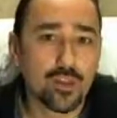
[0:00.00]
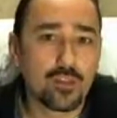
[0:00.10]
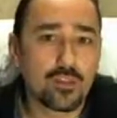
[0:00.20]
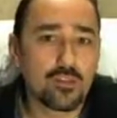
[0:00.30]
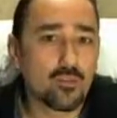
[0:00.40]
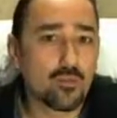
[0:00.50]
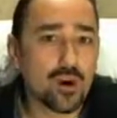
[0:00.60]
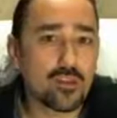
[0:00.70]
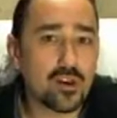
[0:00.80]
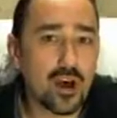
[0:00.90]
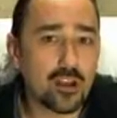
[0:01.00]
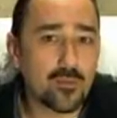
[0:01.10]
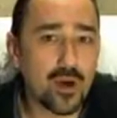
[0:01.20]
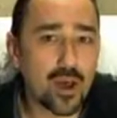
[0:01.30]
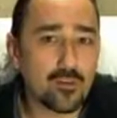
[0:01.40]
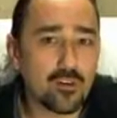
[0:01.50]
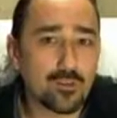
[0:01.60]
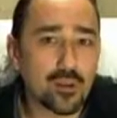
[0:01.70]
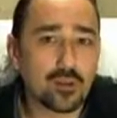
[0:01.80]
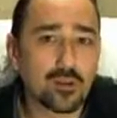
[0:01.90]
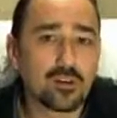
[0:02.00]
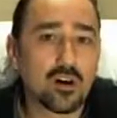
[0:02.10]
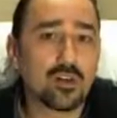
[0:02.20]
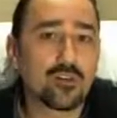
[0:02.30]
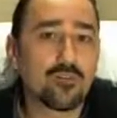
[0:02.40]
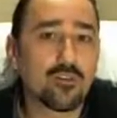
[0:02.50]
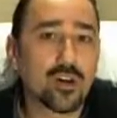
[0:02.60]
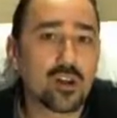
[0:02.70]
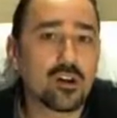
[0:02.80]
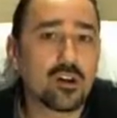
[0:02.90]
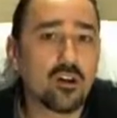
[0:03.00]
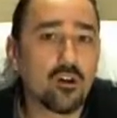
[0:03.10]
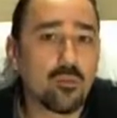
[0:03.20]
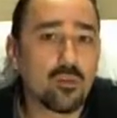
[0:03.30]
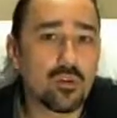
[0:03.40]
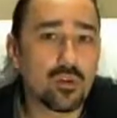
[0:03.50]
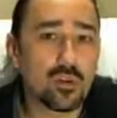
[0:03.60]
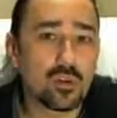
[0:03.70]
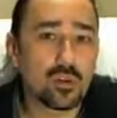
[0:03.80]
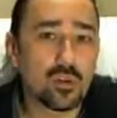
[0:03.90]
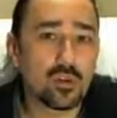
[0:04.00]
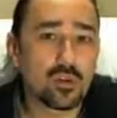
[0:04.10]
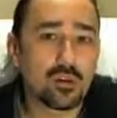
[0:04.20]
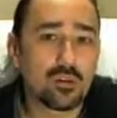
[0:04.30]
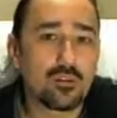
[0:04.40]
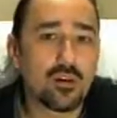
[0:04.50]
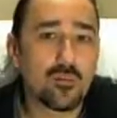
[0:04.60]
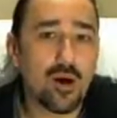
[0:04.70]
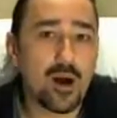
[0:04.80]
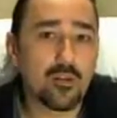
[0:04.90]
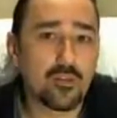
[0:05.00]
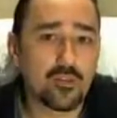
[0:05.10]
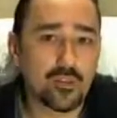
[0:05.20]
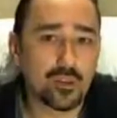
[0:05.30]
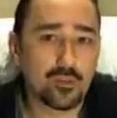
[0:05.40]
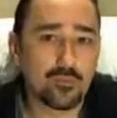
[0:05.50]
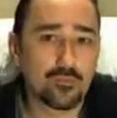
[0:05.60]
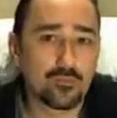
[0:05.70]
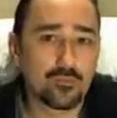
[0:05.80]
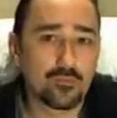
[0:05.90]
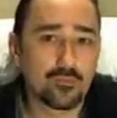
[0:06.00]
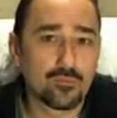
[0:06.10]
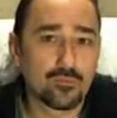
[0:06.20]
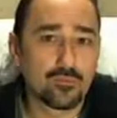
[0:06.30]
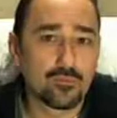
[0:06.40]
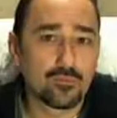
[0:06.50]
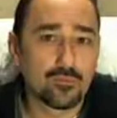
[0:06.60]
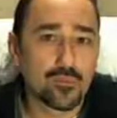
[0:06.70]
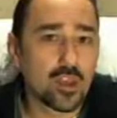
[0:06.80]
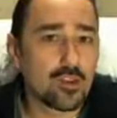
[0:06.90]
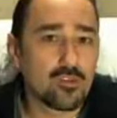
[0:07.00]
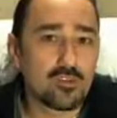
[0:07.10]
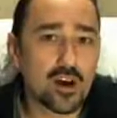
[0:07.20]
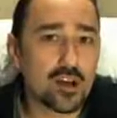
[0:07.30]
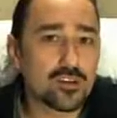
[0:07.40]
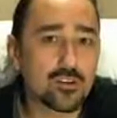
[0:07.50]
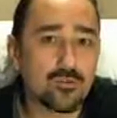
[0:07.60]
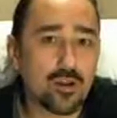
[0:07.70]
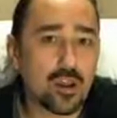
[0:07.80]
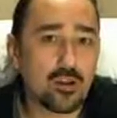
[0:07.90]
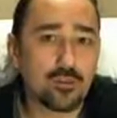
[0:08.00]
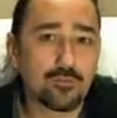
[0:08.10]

This is why the Occupy movement, calling for a global democracy, is not your friend.